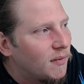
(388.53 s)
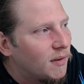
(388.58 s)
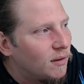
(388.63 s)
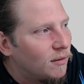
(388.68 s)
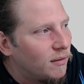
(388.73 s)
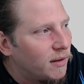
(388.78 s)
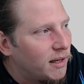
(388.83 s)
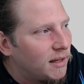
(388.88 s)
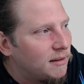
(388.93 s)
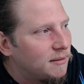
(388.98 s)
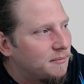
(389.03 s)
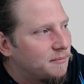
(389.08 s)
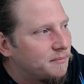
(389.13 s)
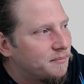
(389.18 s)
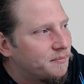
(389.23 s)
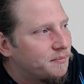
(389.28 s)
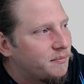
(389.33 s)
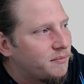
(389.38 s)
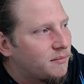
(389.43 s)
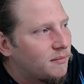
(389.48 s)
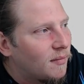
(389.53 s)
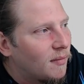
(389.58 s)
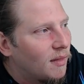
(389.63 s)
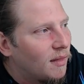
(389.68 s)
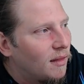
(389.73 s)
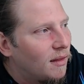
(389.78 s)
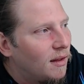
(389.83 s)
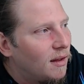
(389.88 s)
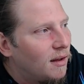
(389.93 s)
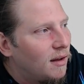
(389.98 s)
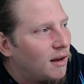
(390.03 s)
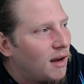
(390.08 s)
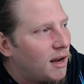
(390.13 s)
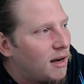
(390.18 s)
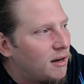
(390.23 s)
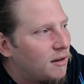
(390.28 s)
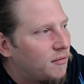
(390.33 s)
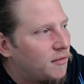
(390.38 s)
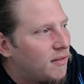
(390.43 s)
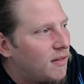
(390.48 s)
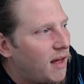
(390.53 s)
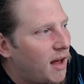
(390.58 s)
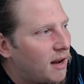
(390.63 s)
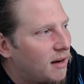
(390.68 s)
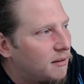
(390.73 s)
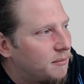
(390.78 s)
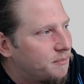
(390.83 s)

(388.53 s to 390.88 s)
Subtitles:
right? And after that,